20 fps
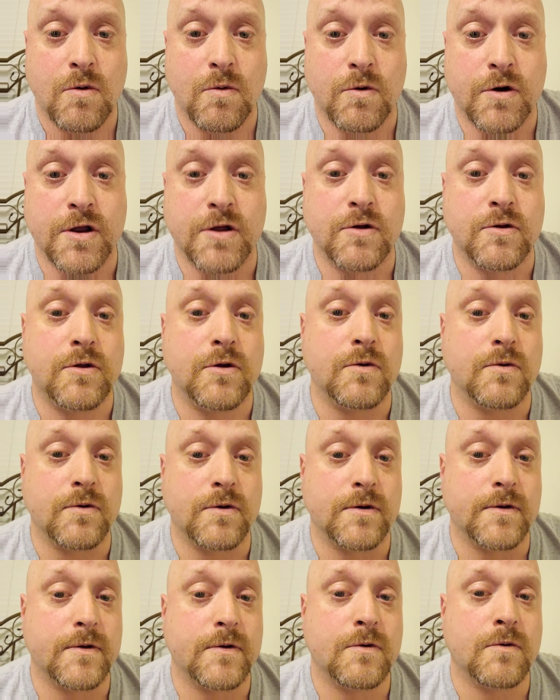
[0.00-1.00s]
what are you doing?
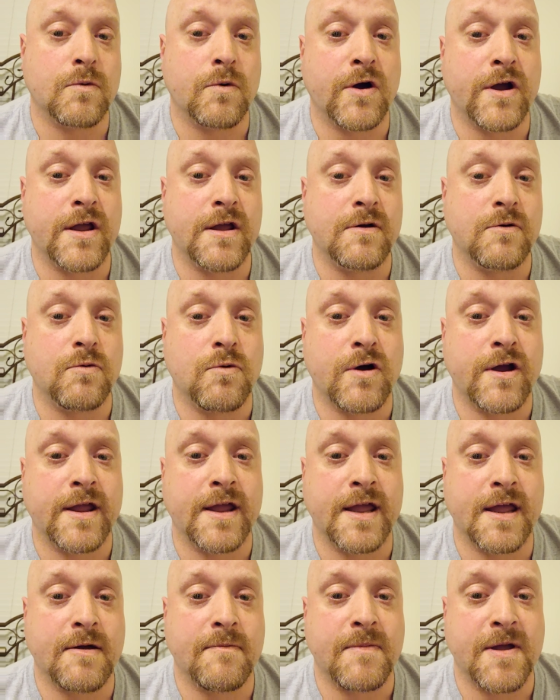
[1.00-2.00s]
Why are you, why are
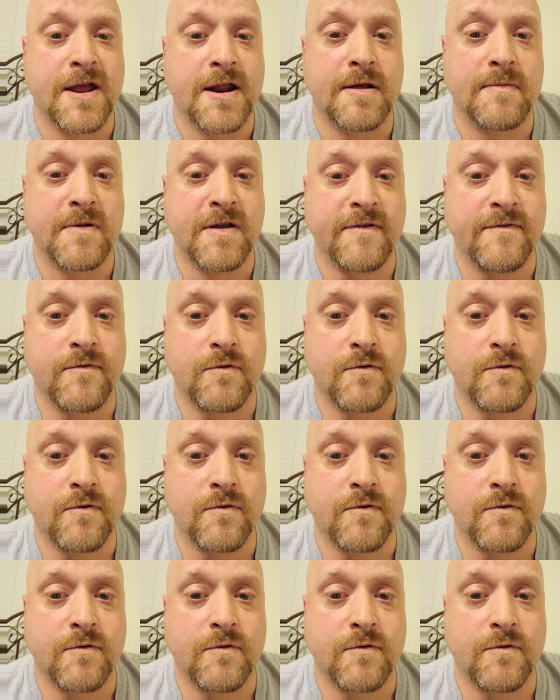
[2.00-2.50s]
you getting mad at me